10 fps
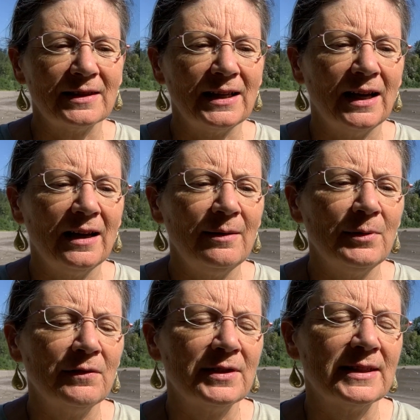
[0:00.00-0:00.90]
time
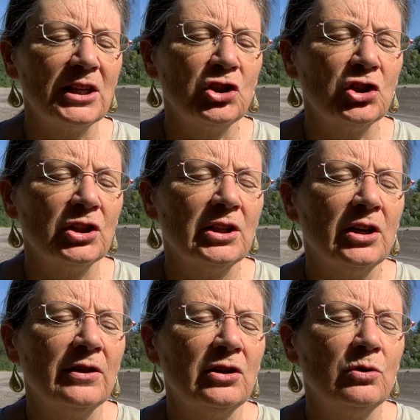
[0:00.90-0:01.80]
of ascension
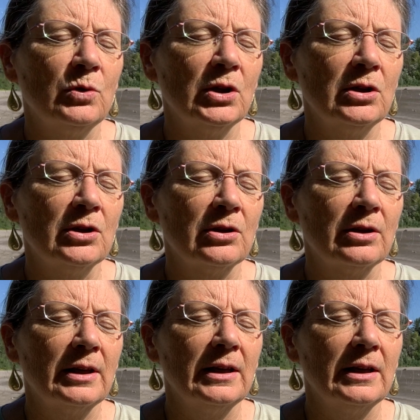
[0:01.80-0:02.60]
on the new earth